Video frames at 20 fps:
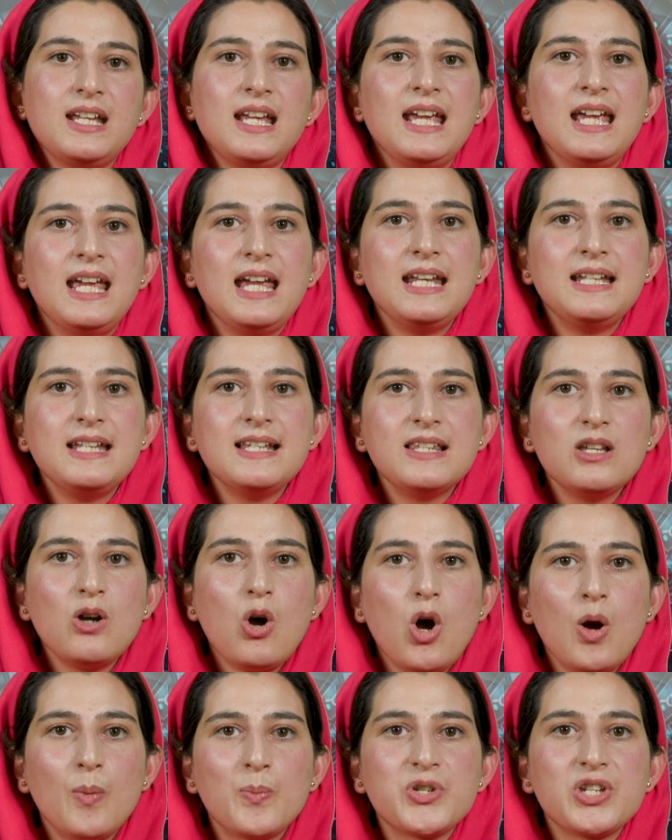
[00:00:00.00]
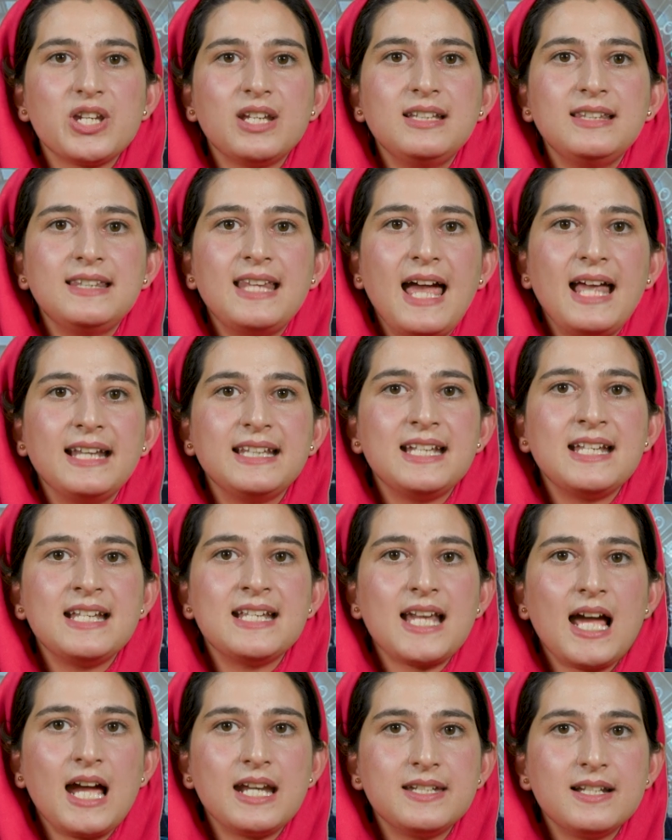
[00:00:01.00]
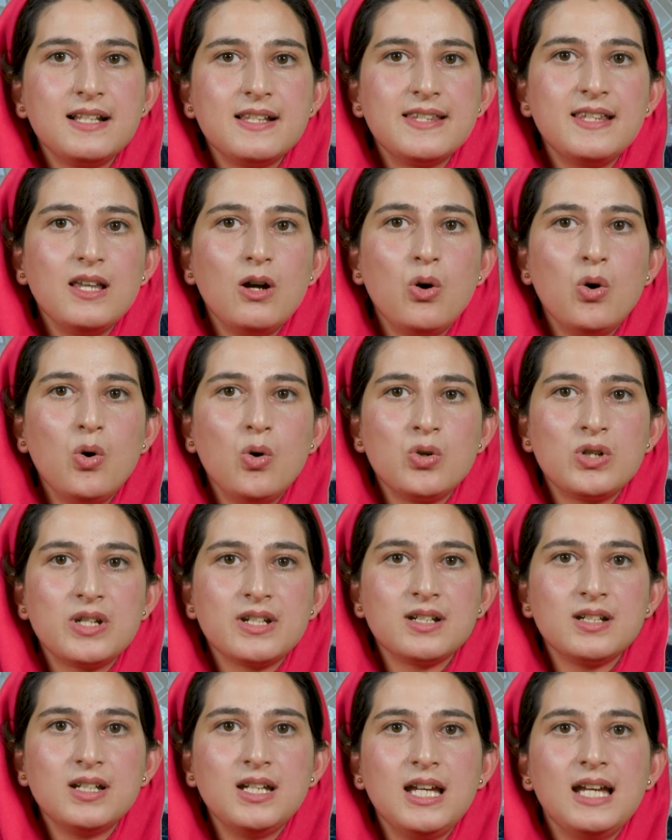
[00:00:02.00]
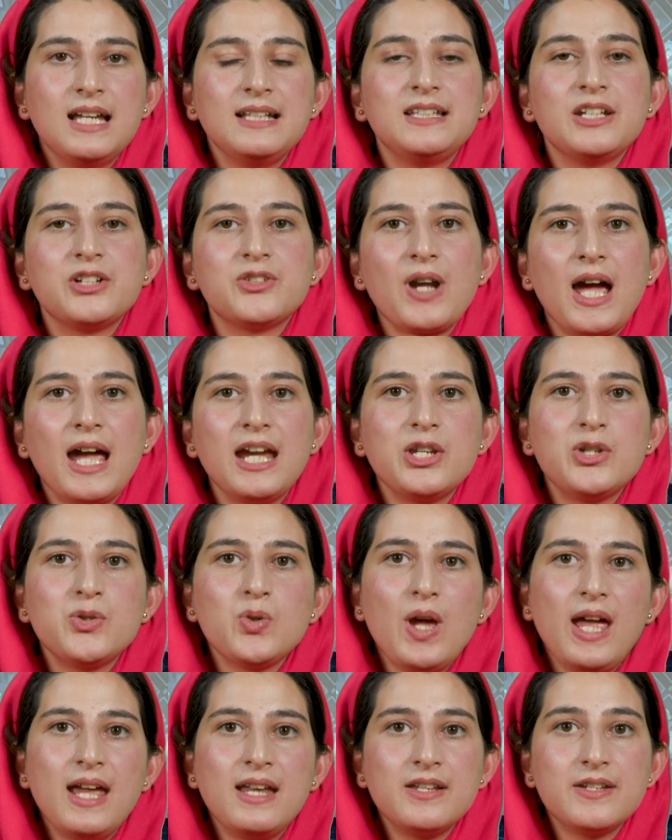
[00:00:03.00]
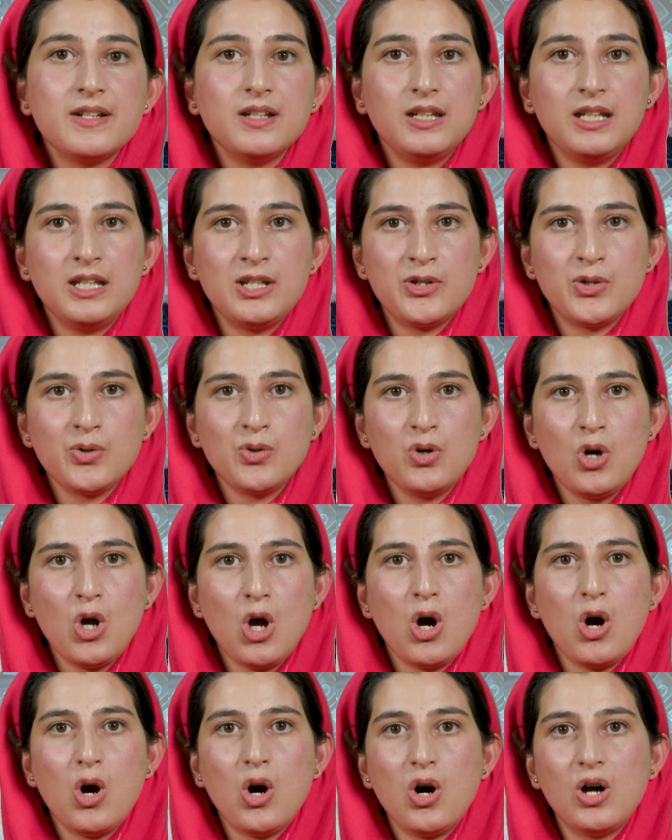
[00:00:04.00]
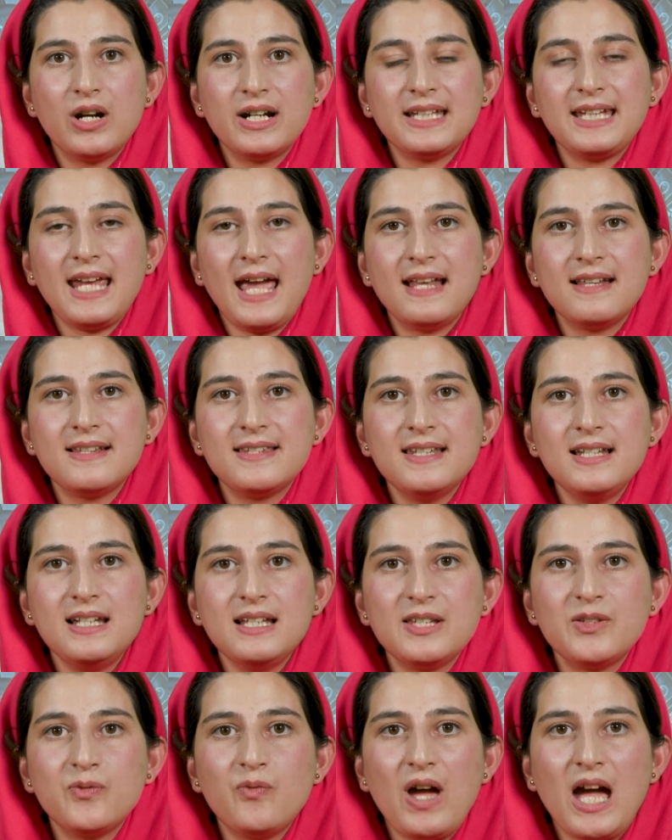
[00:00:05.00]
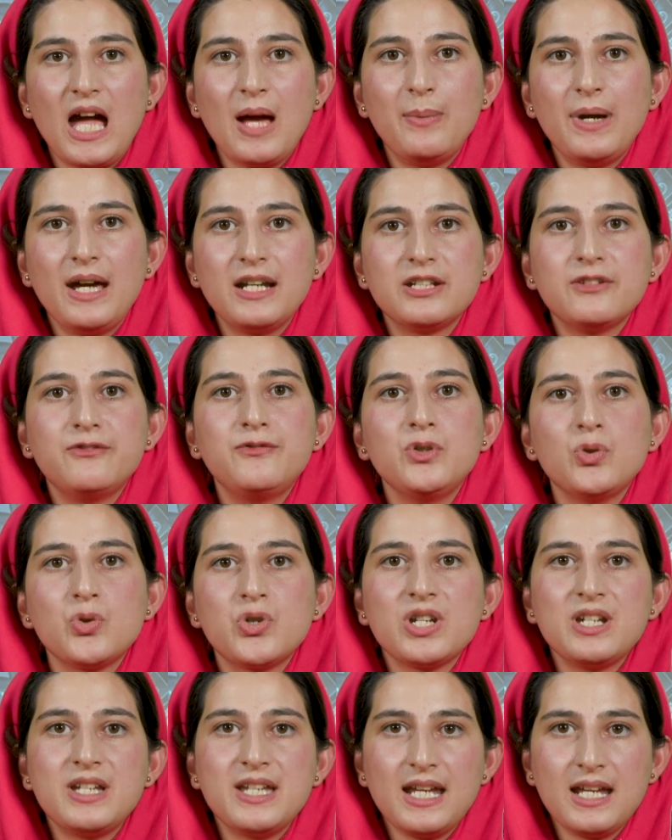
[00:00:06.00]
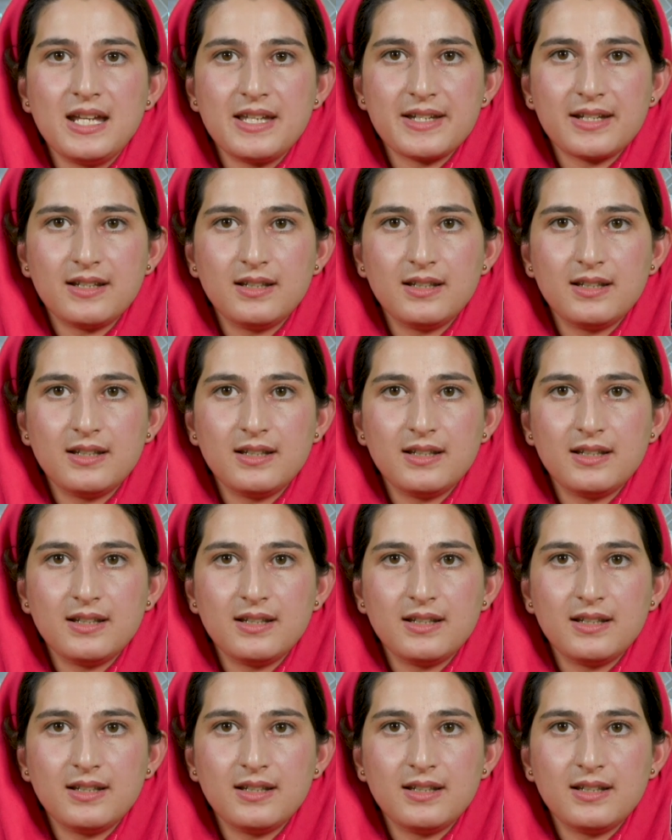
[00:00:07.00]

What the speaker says: It is an option that entitles the holder the right to enter into or cancel a swap at a future date.